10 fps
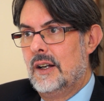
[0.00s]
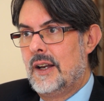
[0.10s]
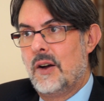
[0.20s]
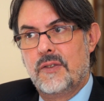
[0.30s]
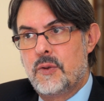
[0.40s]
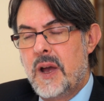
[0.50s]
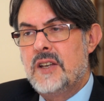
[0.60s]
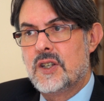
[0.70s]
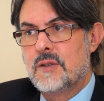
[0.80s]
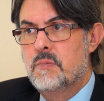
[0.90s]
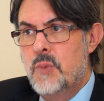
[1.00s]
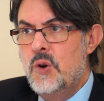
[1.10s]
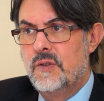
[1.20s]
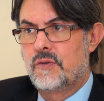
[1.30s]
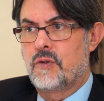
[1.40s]
Now, if the base is
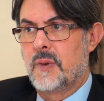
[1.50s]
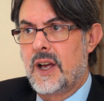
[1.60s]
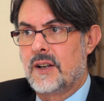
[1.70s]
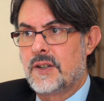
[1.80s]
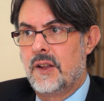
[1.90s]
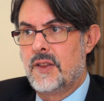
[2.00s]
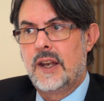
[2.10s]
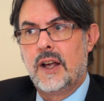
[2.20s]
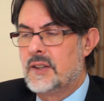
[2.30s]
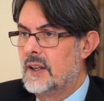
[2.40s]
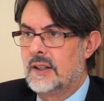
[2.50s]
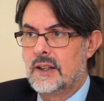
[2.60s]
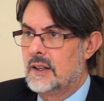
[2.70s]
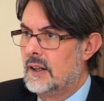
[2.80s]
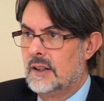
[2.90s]
moved from Qatar, then I
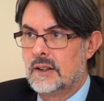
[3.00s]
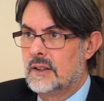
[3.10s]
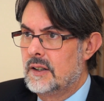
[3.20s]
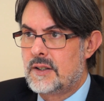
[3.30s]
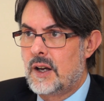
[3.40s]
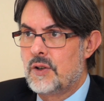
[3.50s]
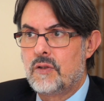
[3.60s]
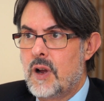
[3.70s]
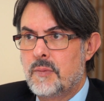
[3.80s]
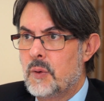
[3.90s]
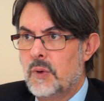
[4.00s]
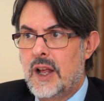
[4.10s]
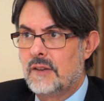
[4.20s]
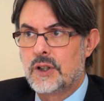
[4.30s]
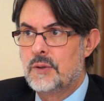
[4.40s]
think Saudi Arabia will
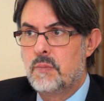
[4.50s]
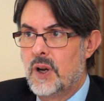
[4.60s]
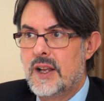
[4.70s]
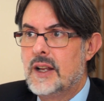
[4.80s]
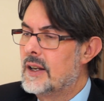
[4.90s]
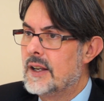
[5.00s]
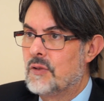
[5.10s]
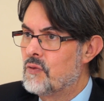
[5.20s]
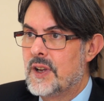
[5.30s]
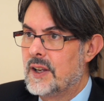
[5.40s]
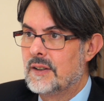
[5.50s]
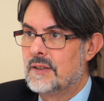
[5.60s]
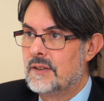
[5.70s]
have a completely green